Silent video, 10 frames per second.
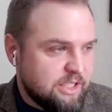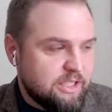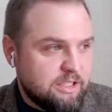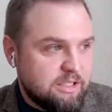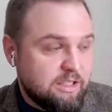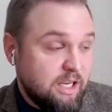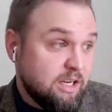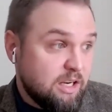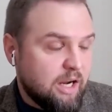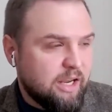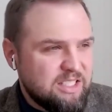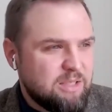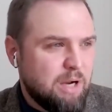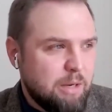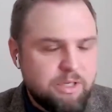And yeah, I
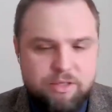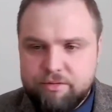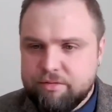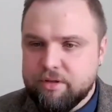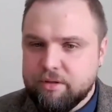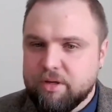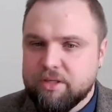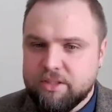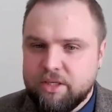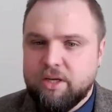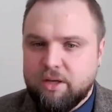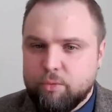guess it might be different, but